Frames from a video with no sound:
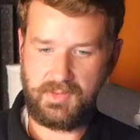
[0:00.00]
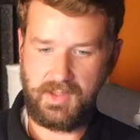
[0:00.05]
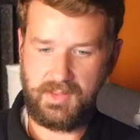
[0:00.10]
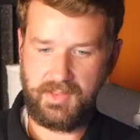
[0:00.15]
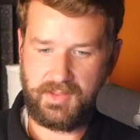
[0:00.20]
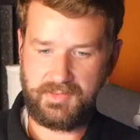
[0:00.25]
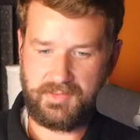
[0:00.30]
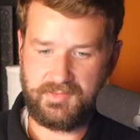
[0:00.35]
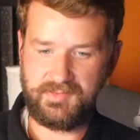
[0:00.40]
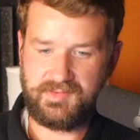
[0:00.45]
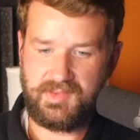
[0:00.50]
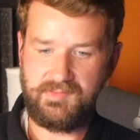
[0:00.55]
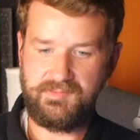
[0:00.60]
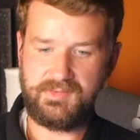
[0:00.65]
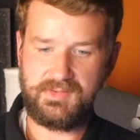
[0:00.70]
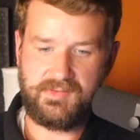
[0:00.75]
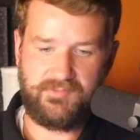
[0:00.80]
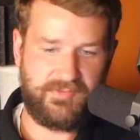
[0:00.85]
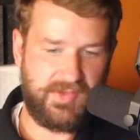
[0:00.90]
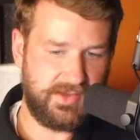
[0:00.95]
I like this.
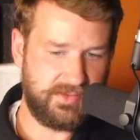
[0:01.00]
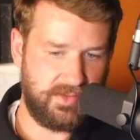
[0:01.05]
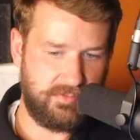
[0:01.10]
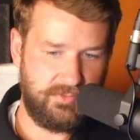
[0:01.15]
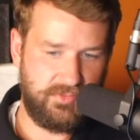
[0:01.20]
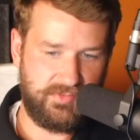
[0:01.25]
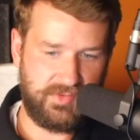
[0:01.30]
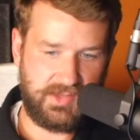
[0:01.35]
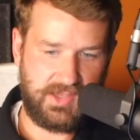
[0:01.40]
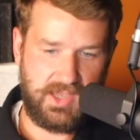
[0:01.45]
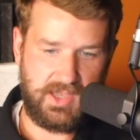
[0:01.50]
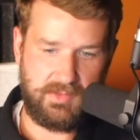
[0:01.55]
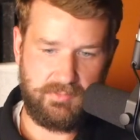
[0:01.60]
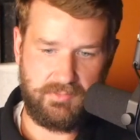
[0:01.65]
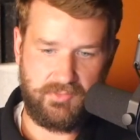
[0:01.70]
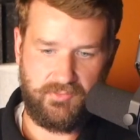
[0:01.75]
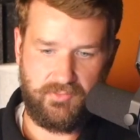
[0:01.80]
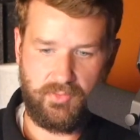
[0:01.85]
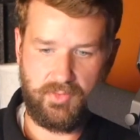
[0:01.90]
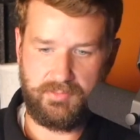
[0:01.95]
Given the fact that music came
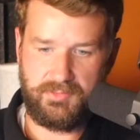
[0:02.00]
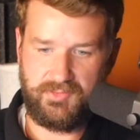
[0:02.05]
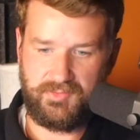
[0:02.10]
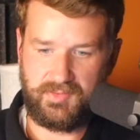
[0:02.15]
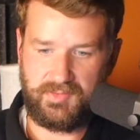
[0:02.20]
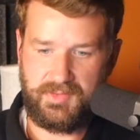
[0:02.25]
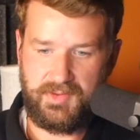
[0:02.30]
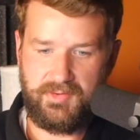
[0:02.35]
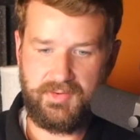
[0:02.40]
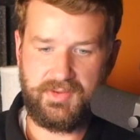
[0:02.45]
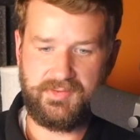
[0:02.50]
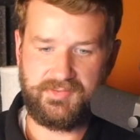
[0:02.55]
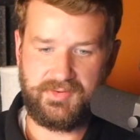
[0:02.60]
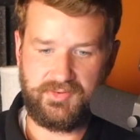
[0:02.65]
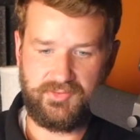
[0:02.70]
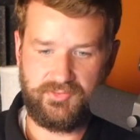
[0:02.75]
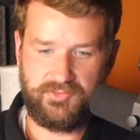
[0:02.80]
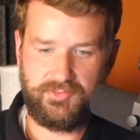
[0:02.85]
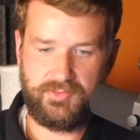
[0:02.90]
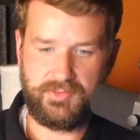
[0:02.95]
before music theory, isn't
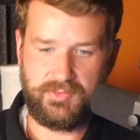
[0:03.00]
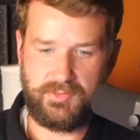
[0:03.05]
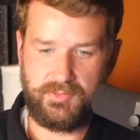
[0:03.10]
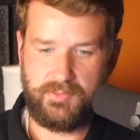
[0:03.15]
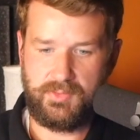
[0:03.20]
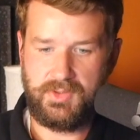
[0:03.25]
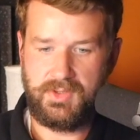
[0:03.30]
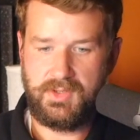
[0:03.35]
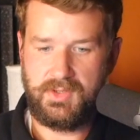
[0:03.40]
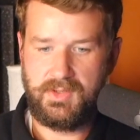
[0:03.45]
it true